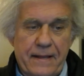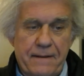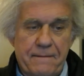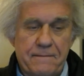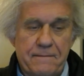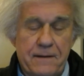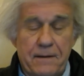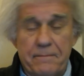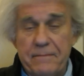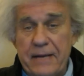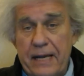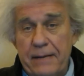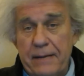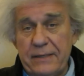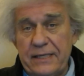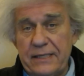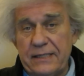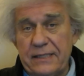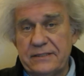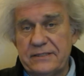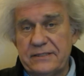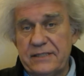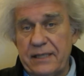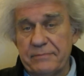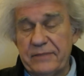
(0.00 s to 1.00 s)
well,
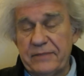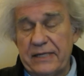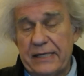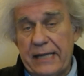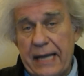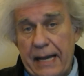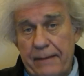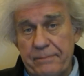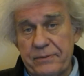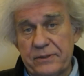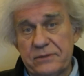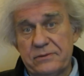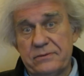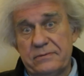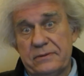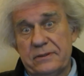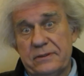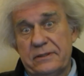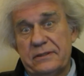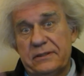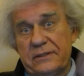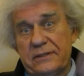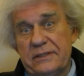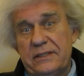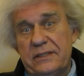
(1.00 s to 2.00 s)
maybe something happens
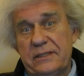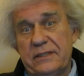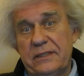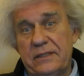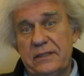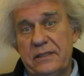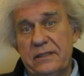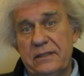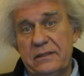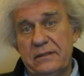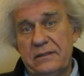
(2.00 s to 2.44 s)
where the